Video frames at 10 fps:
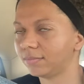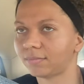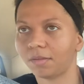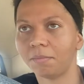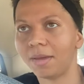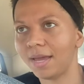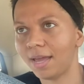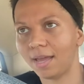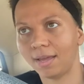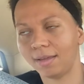
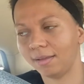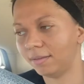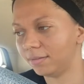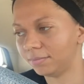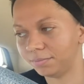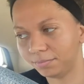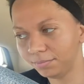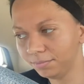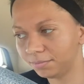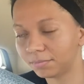Man,
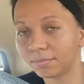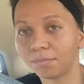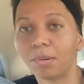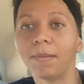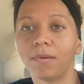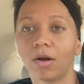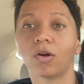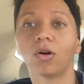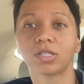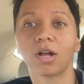people are
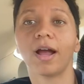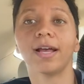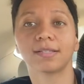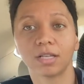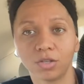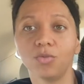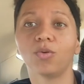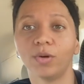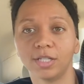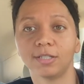going to start asking you
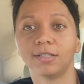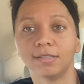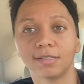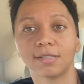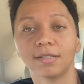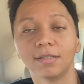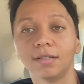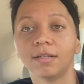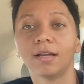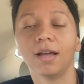questions.
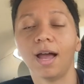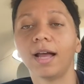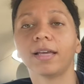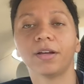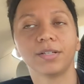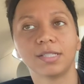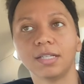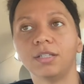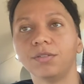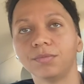I guarantee
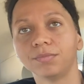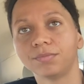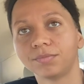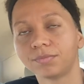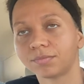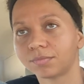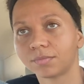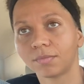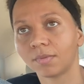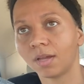you.
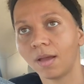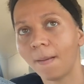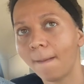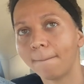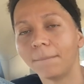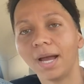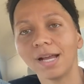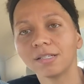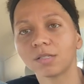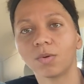But I
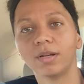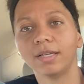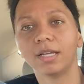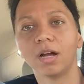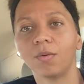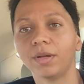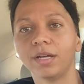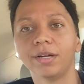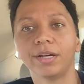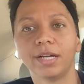just wanted to get on
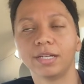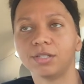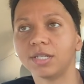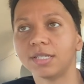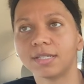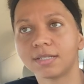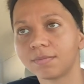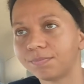here and just